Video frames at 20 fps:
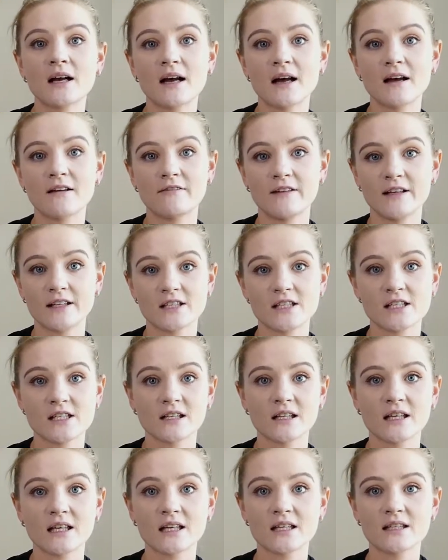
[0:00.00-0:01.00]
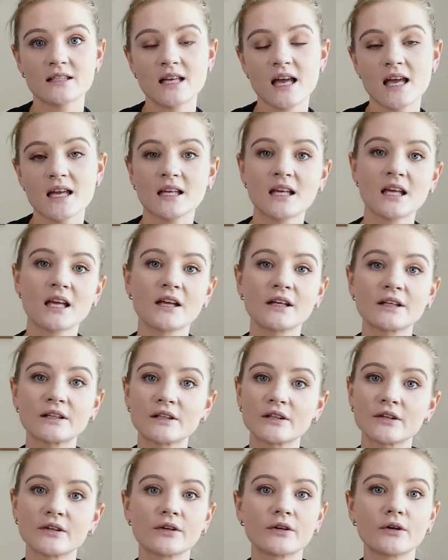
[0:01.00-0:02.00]
eventually
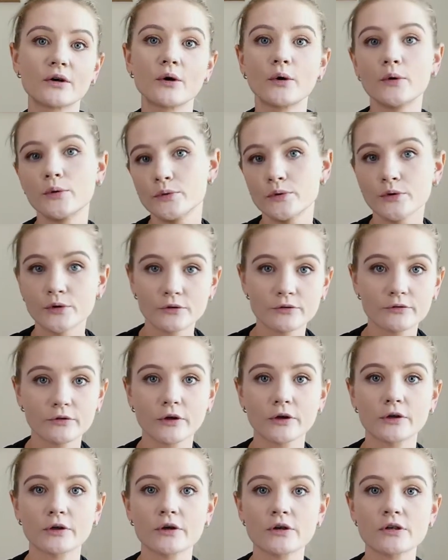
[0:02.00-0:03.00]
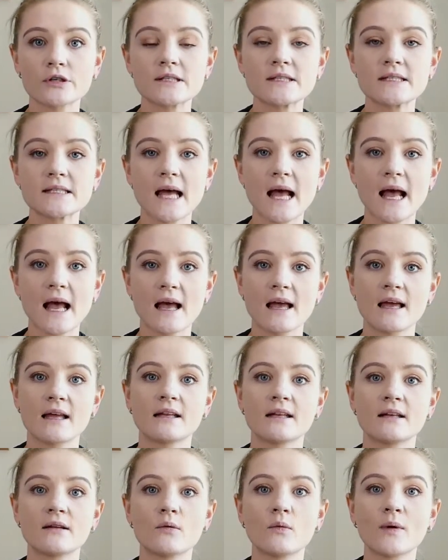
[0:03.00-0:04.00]
taking all new photos,
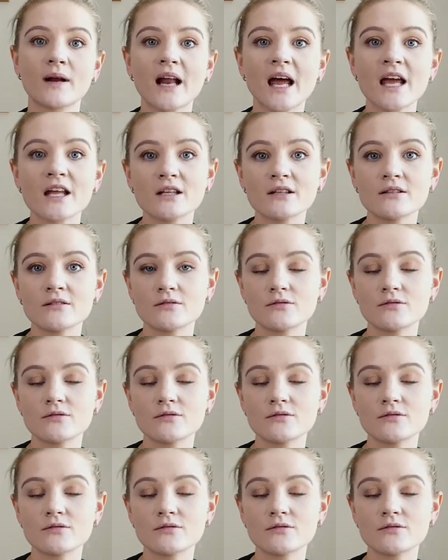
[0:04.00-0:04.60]
and when I